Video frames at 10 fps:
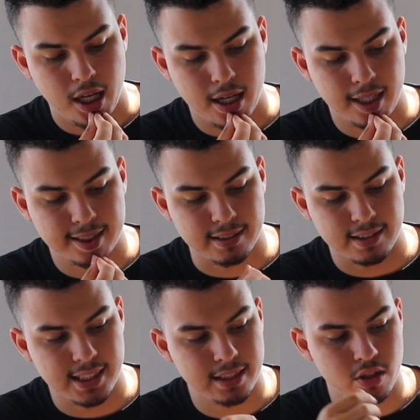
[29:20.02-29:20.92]

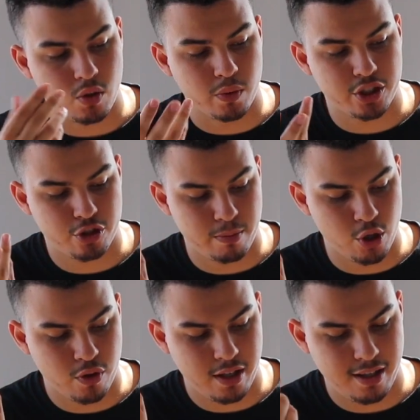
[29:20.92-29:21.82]
Constantine's always
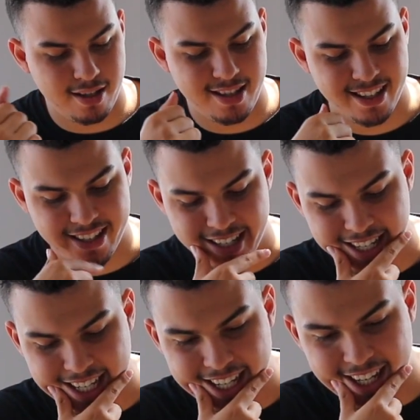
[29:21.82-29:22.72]
smoking.
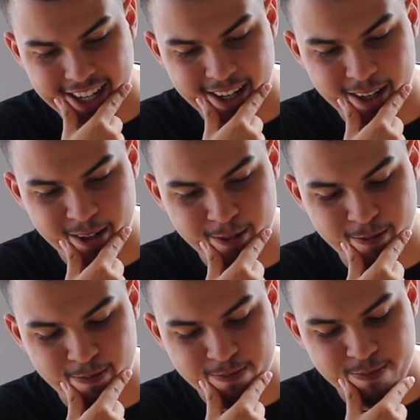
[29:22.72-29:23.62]
But
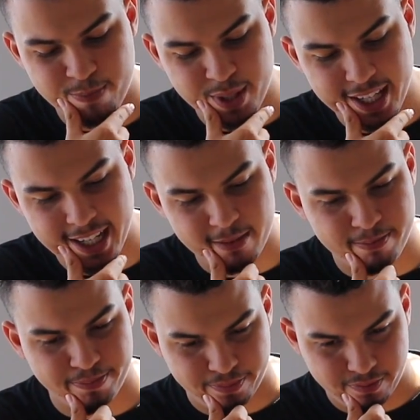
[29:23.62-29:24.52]
yeah.
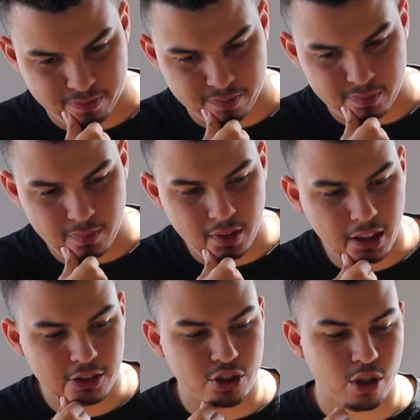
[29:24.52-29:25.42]

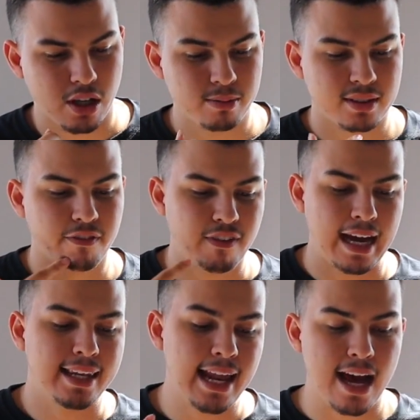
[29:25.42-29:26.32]
So it comes to
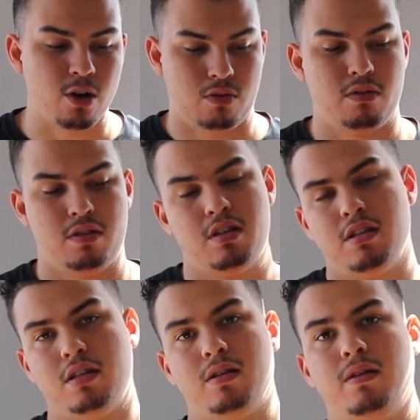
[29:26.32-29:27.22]
find out.
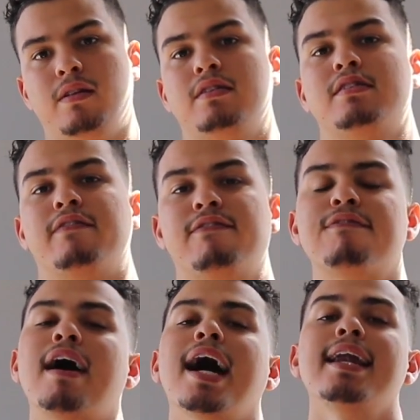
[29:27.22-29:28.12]

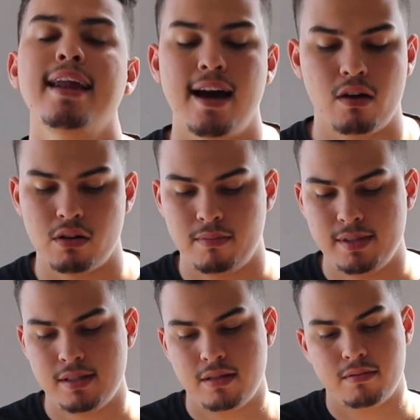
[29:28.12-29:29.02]
Let me
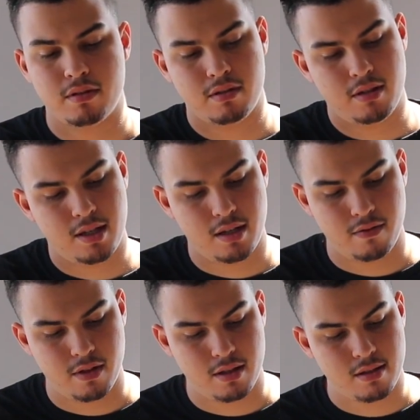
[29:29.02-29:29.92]
see the end
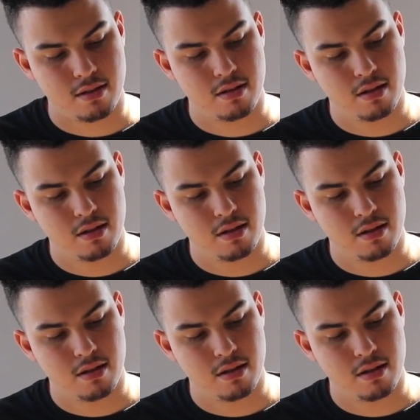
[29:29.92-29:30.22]
of this.